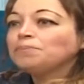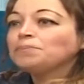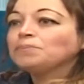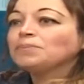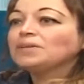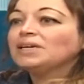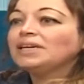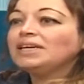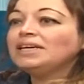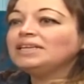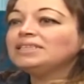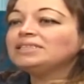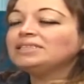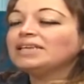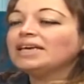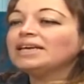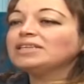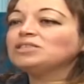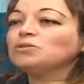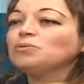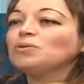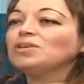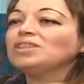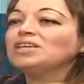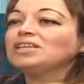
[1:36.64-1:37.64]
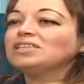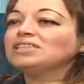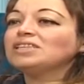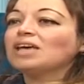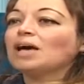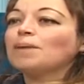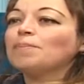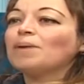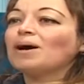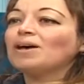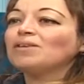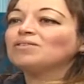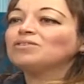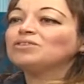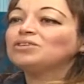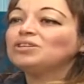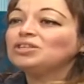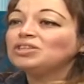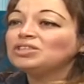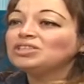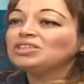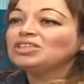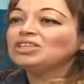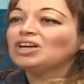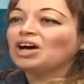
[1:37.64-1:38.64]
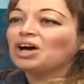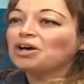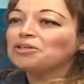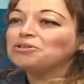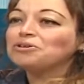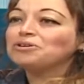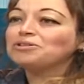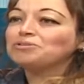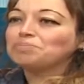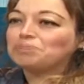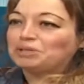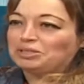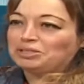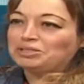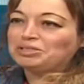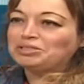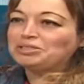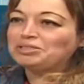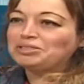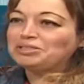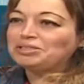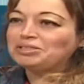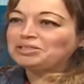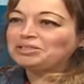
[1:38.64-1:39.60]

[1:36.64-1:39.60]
it takes with it about 30 other species.